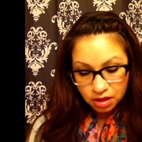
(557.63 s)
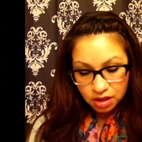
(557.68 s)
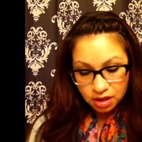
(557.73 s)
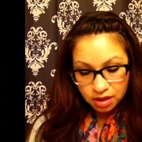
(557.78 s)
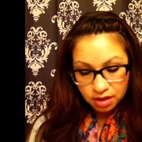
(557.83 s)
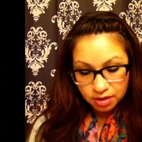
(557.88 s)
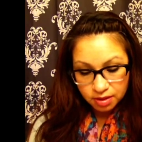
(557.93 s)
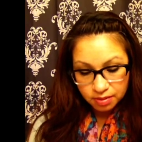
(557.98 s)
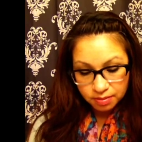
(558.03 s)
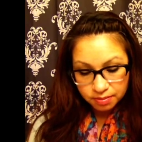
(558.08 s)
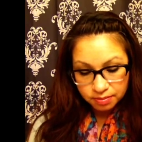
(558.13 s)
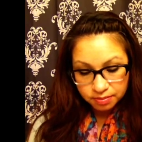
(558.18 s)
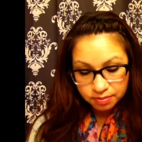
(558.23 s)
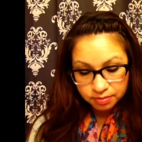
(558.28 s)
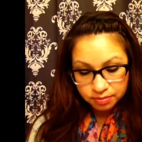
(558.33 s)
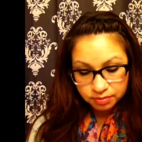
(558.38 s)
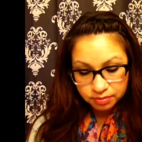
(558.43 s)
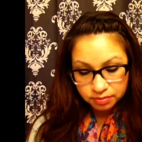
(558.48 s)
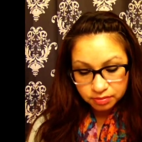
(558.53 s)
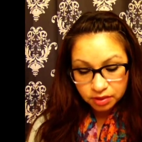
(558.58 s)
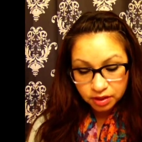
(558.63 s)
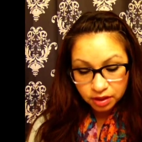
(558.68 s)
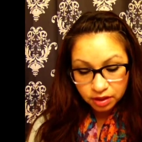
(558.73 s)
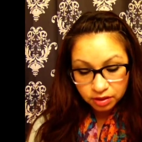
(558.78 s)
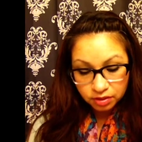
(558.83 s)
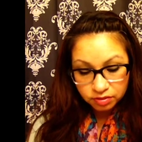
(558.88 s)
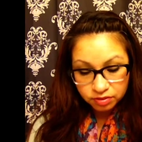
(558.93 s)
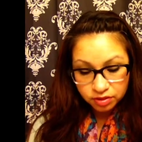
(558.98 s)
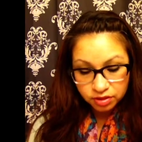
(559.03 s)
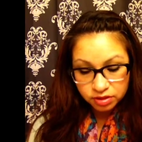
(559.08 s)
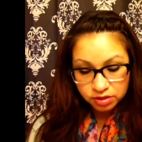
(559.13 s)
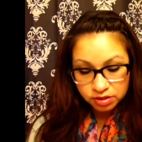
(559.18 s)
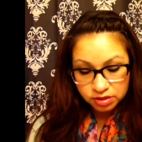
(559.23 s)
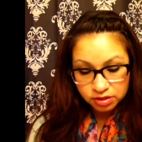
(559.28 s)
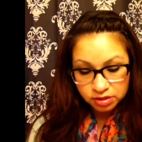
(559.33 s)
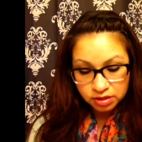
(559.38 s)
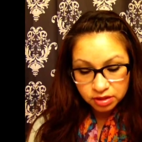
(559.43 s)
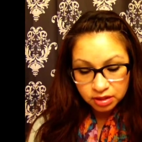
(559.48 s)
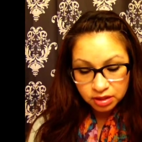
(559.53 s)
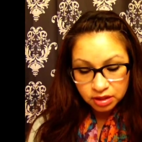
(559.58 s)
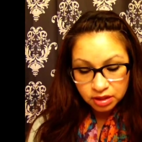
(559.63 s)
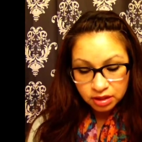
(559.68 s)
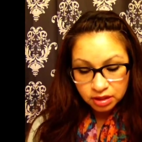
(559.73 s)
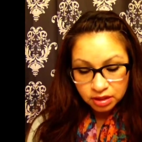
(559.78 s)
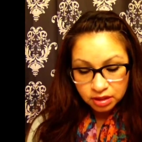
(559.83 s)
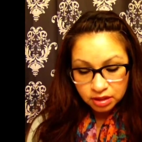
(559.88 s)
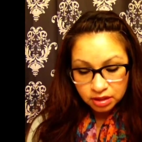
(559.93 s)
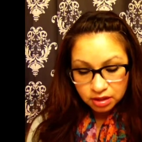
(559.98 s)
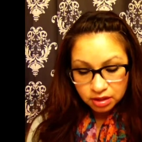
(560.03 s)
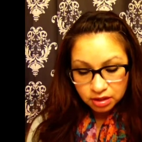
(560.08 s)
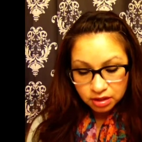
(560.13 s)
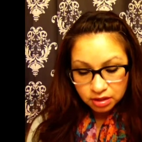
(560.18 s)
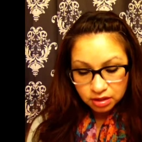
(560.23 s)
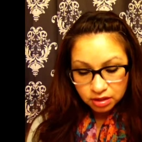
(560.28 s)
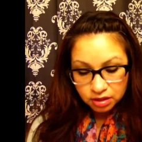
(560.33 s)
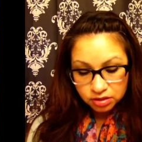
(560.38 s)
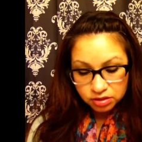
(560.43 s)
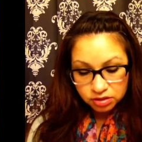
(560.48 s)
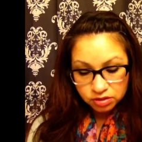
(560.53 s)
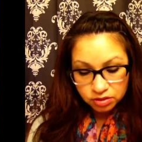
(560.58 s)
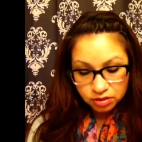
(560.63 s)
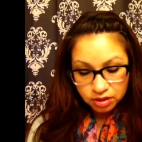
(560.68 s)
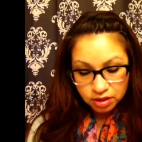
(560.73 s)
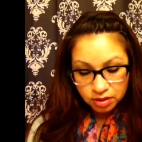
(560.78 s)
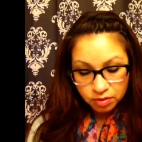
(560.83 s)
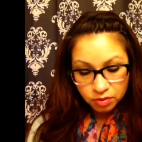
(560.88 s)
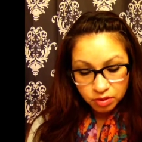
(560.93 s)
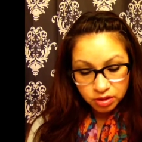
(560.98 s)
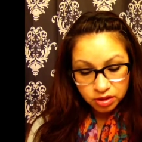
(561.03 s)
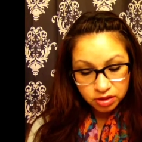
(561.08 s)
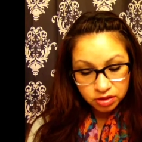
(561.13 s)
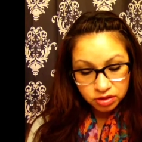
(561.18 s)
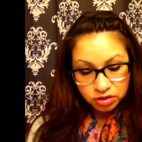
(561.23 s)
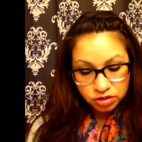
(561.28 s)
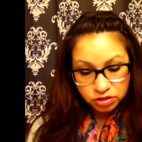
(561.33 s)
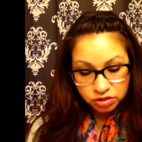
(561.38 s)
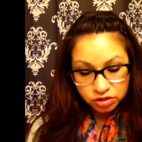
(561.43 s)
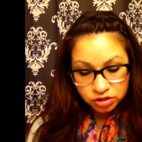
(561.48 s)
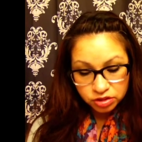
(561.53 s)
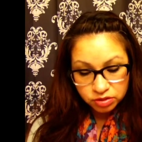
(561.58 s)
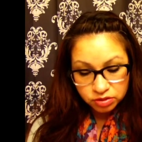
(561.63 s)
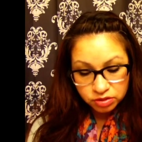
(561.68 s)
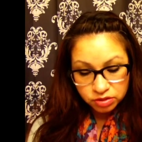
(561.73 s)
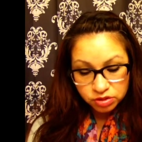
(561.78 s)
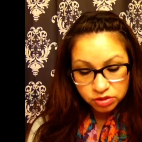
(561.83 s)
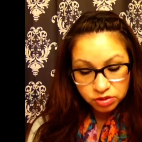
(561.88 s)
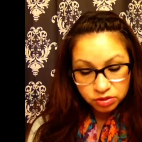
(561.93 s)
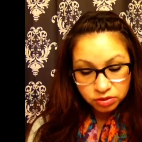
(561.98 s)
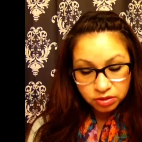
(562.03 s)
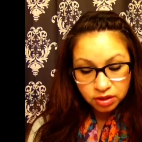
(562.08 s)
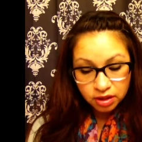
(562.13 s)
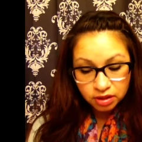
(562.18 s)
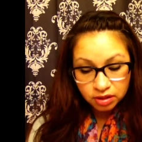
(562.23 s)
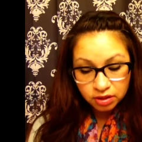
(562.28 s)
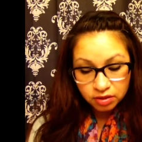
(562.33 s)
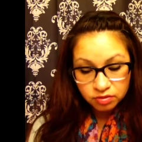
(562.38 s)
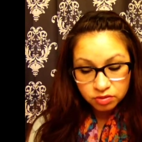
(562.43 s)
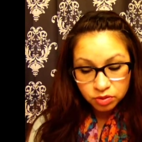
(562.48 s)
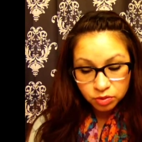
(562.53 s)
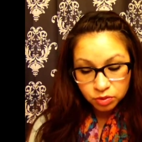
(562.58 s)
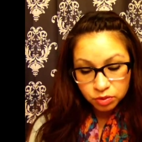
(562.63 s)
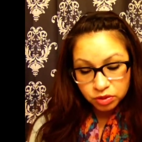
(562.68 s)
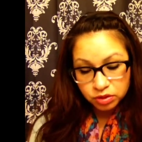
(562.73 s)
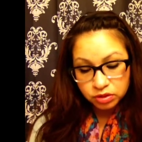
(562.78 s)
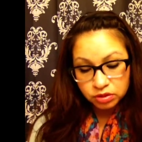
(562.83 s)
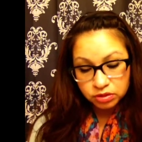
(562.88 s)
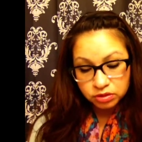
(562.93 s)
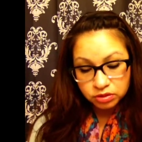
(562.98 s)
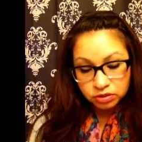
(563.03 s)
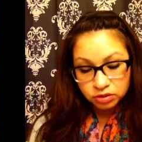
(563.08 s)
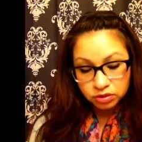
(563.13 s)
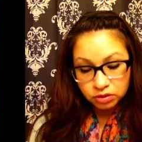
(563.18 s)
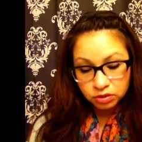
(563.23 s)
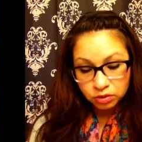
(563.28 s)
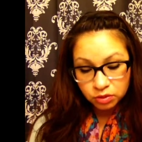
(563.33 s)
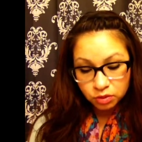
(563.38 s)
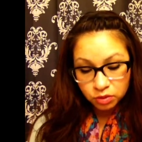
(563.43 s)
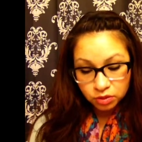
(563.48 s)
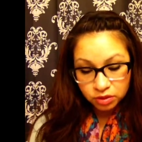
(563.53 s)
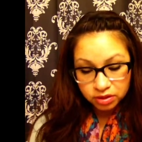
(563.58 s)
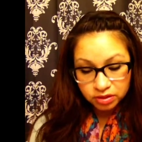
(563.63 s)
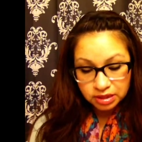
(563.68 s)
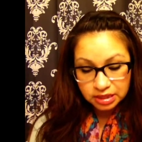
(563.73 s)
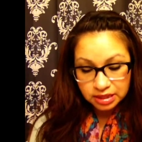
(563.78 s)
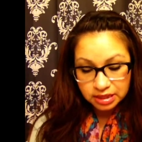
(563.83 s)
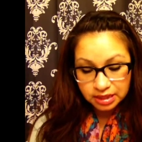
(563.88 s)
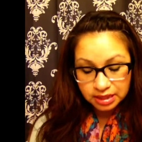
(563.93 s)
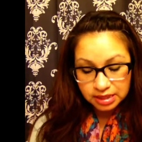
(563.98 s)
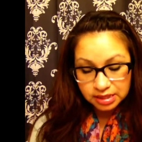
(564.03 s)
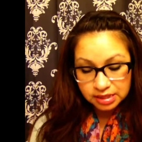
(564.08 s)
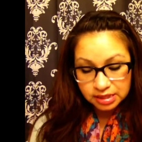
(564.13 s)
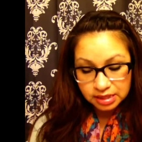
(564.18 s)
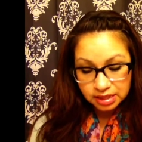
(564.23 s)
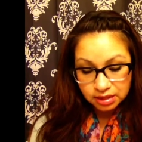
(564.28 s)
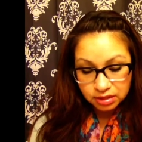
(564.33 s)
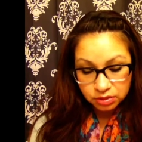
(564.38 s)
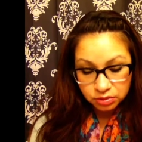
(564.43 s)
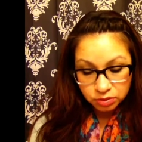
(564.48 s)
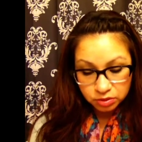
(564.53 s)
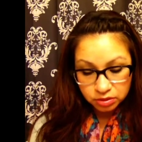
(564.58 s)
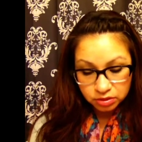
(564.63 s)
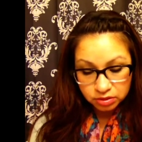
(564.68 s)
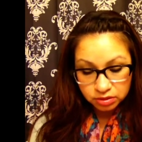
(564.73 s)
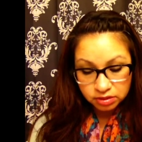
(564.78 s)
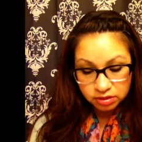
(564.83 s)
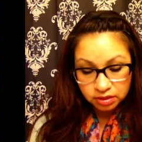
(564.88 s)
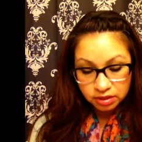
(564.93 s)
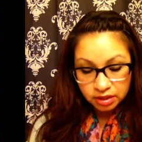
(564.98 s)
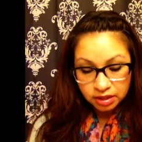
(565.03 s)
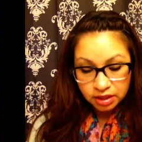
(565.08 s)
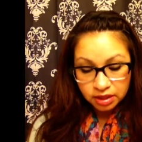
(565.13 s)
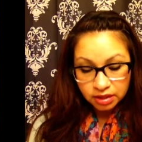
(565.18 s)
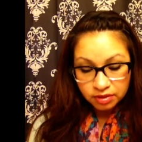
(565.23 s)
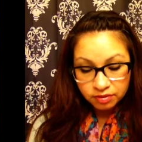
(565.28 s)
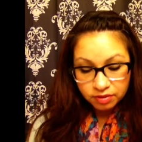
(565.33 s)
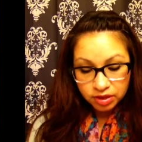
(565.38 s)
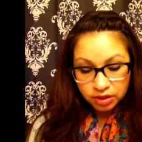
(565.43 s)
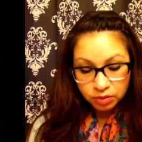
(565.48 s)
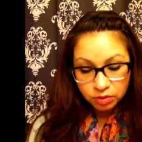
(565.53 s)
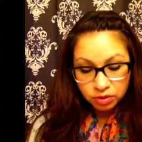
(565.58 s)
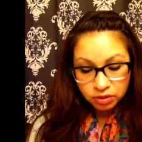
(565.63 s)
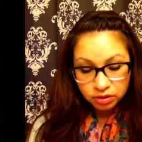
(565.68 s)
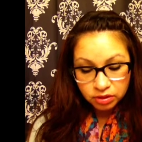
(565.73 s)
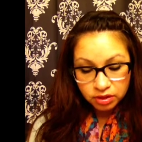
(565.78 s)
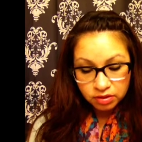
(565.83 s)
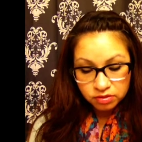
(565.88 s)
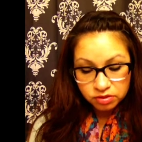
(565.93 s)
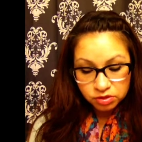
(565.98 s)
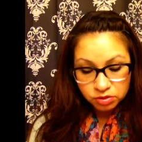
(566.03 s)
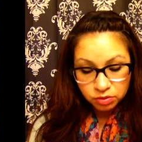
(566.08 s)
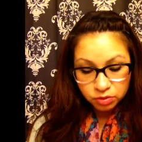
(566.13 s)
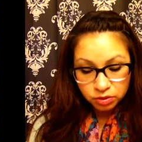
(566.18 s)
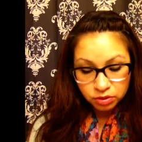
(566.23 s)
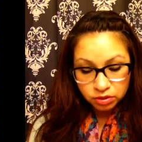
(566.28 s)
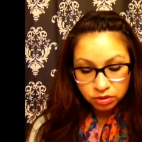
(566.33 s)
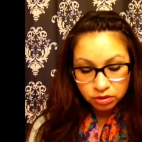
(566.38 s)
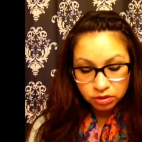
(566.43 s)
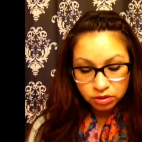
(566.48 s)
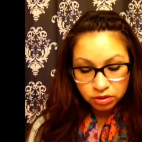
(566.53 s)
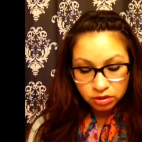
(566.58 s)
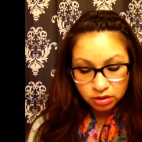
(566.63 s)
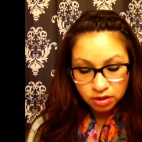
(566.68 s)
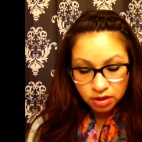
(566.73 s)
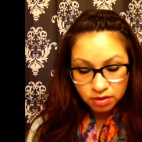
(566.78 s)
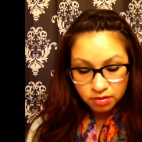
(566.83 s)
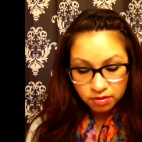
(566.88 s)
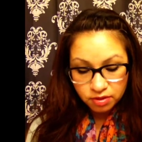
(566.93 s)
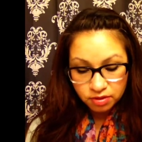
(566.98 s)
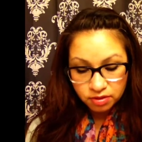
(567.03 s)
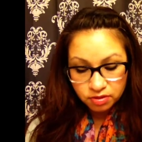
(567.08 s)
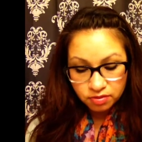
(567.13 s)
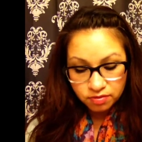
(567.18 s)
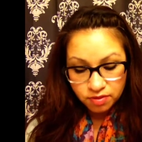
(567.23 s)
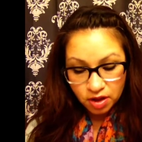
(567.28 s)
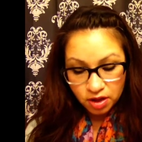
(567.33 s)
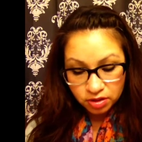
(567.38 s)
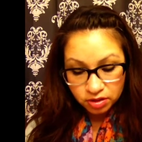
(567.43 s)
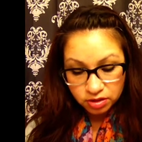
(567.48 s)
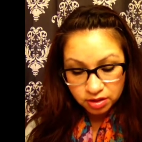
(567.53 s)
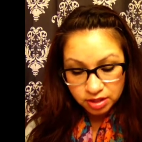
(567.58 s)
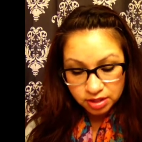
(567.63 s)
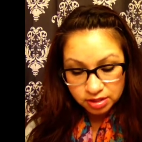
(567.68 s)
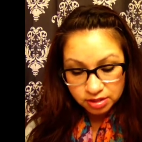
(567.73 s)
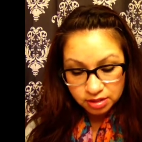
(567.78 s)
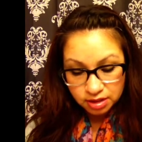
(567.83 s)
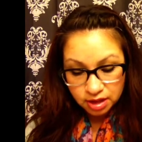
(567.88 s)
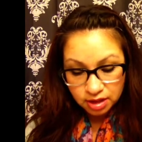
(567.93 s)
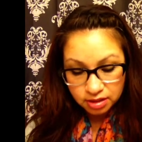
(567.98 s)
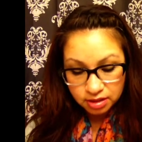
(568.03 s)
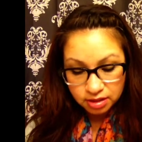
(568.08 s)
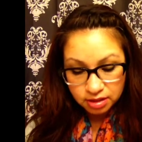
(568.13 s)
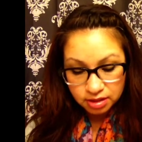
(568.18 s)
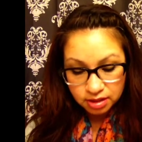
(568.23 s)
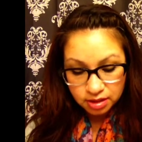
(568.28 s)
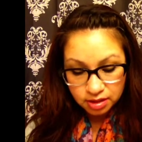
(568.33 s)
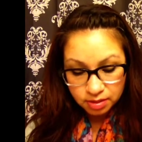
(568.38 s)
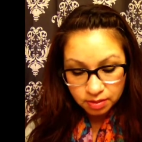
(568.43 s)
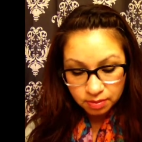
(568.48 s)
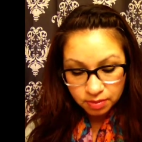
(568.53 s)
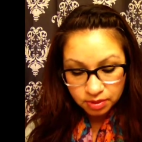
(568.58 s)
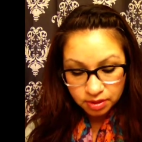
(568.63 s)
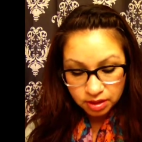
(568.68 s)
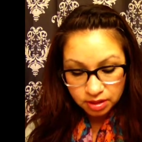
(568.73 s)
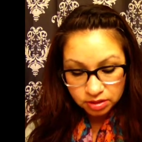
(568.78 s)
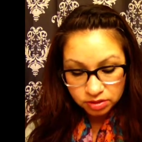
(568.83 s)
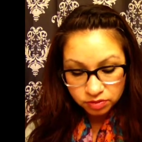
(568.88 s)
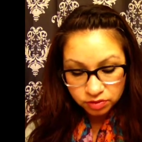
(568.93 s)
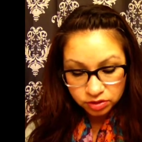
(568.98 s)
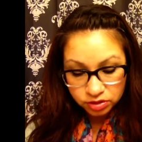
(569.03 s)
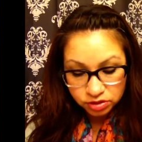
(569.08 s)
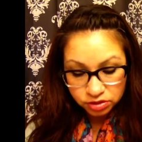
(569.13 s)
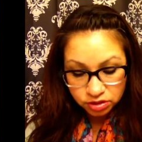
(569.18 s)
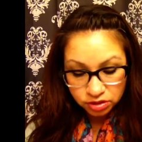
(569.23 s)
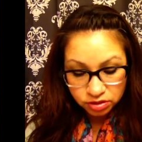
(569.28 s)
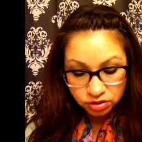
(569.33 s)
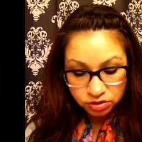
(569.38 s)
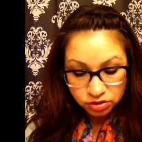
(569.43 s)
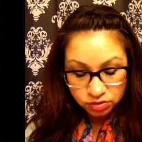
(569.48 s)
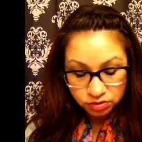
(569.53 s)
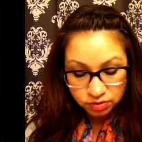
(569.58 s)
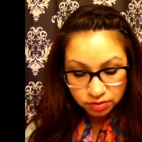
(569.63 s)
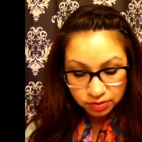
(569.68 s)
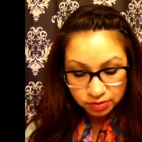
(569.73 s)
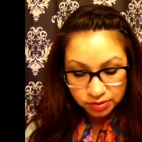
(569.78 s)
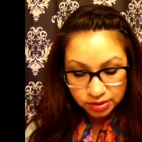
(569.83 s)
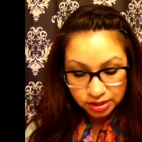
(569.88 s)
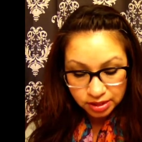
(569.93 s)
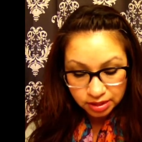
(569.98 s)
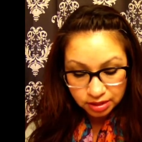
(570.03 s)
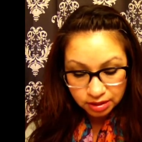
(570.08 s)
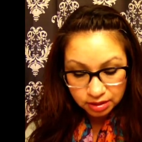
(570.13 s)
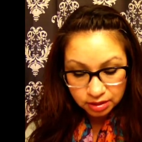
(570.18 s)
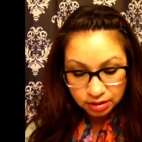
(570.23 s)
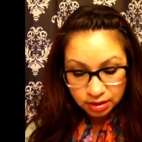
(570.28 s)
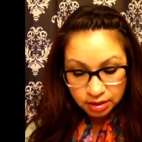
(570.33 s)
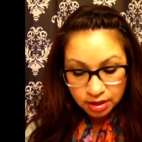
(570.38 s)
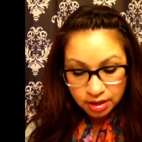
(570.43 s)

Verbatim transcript: Um, another verse also that I want to encourage you is do not love the world or the things in the world. If anyone loves the world, the love of the Father is not in him. And that's 1 John 2.15.